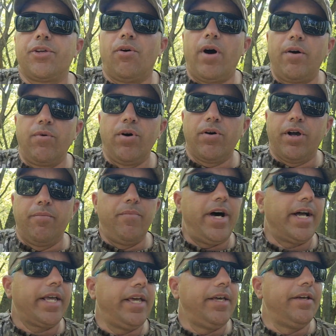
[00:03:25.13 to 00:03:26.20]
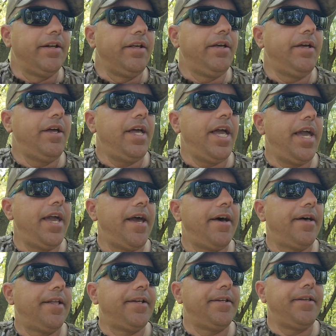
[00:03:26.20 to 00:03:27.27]
I will come back in
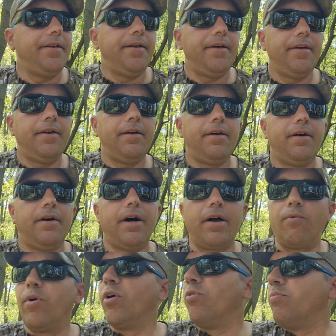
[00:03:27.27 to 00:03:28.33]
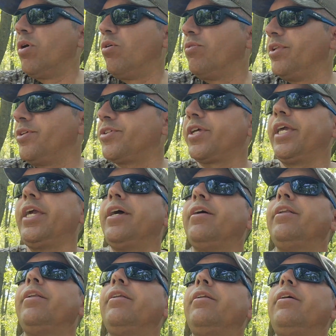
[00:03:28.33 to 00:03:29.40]
and I will mow this
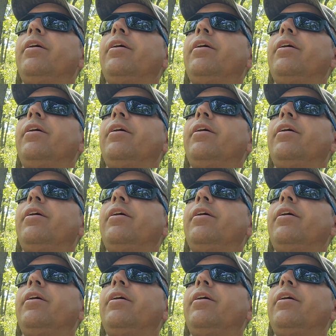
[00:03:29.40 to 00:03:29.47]
again.